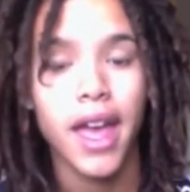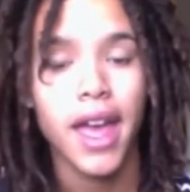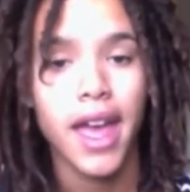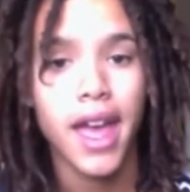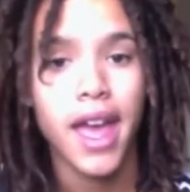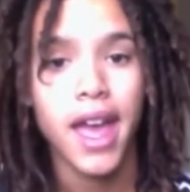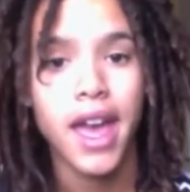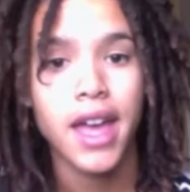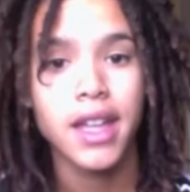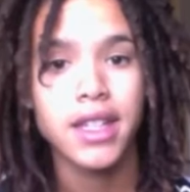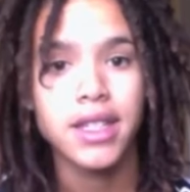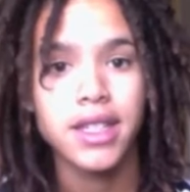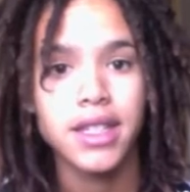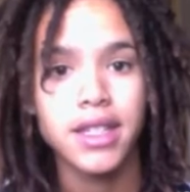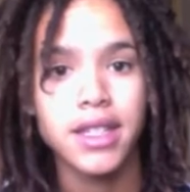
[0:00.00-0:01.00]

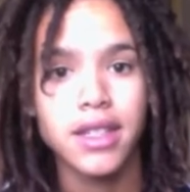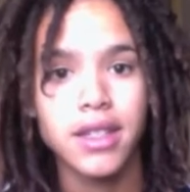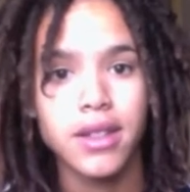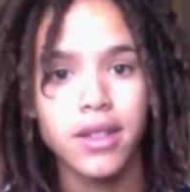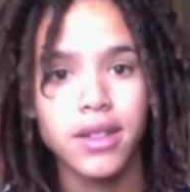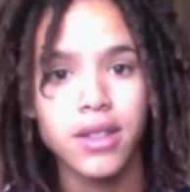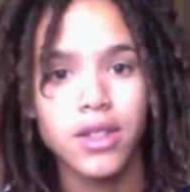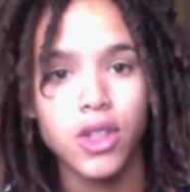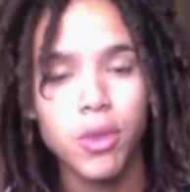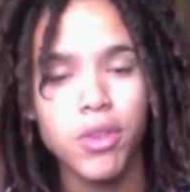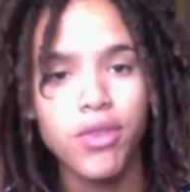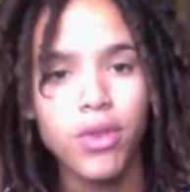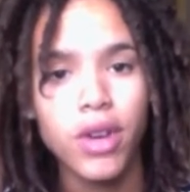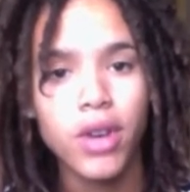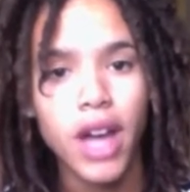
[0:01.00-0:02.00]
And so
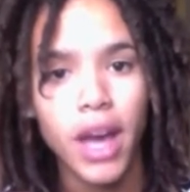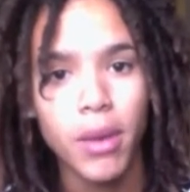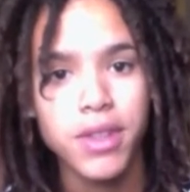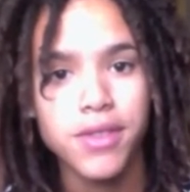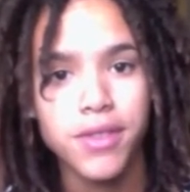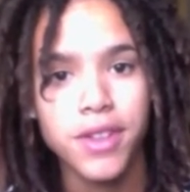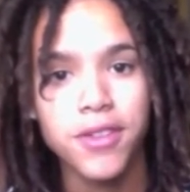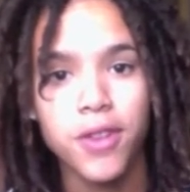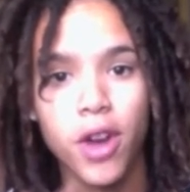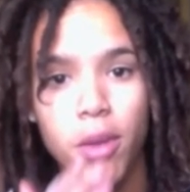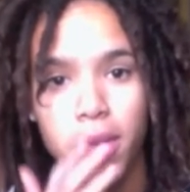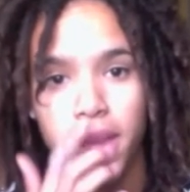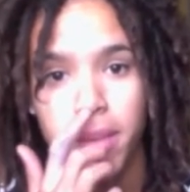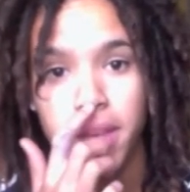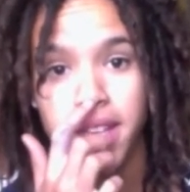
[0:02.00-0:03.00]
before I was
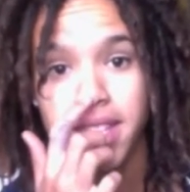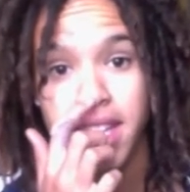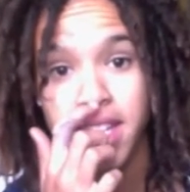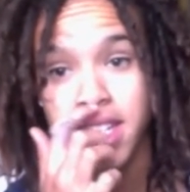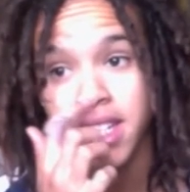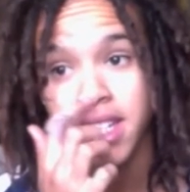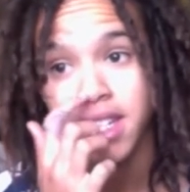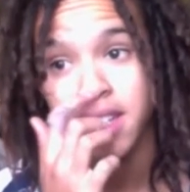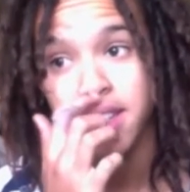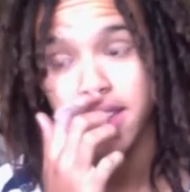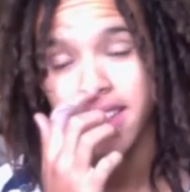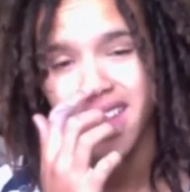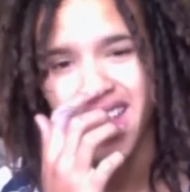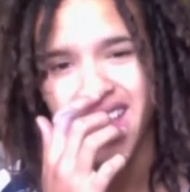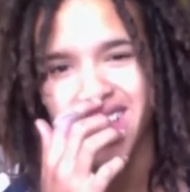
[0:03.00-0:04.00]
freeforming, because I
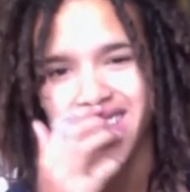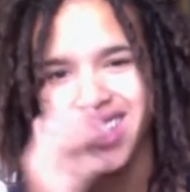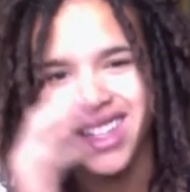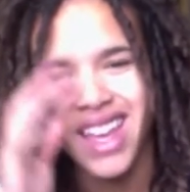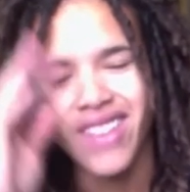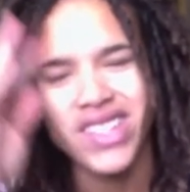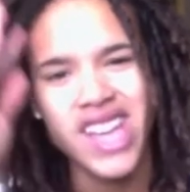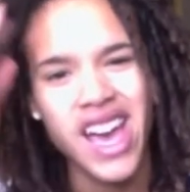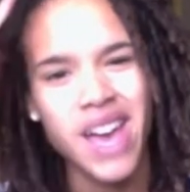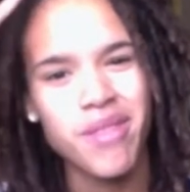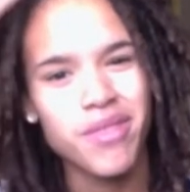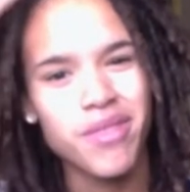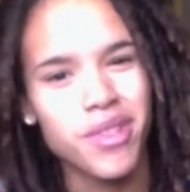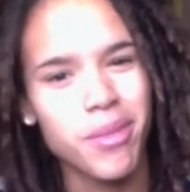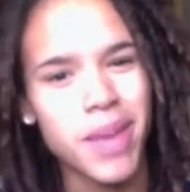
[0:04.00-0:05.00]
just didn't have time
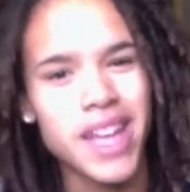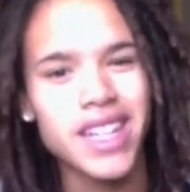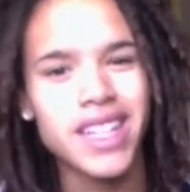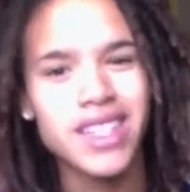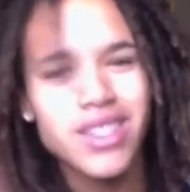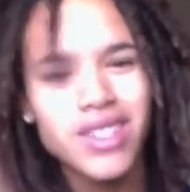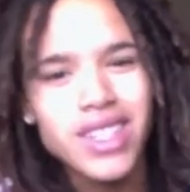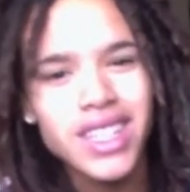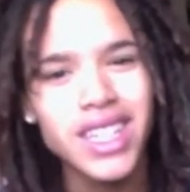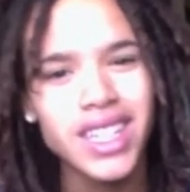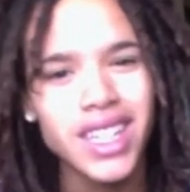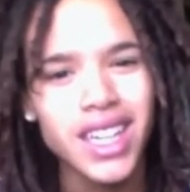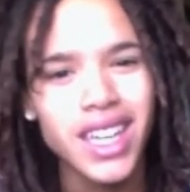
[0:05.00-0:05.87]
for maintenance really,